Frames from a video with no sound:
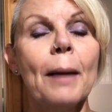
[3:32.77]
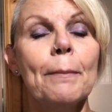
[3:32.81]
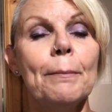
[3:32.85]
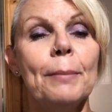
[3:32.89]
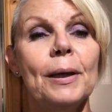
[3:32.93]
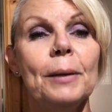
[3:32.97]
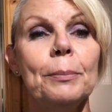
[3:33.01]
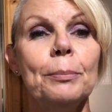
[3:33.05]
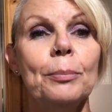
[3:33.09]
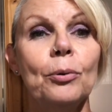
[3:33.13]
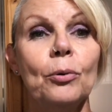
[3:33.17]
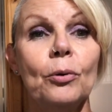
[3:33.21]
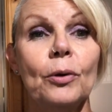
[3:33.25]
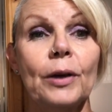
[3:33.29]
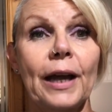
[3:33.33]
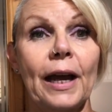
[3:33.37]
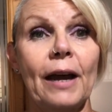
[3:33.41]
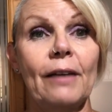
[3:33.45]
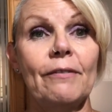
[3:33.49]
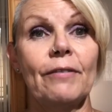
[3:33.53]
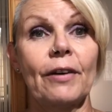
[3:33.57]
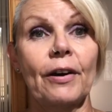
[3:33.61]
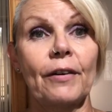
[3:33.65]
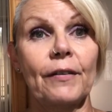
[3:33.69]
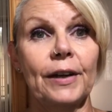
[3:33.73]
people
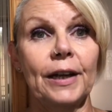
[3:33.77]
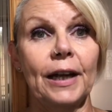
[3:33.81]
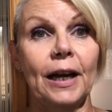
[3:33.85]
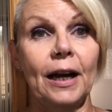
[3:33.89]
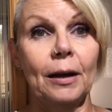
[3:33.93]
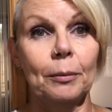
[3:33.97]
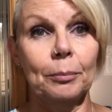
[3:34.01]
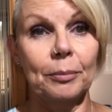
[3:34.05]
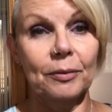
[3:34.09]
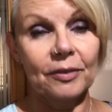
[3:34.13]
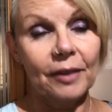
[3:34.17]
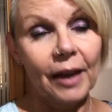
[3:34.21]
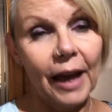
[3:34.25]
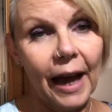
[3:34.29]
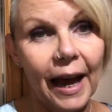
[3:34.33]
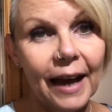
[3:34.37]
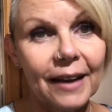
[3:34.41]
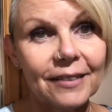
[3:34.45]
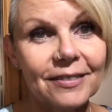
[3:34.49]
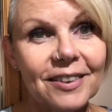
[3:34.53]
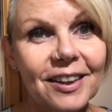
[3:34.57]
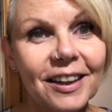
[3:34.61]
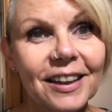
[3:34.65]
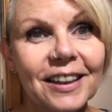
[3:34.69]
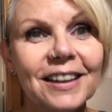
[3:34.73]
get very
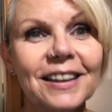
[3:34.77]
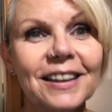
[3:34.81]
upset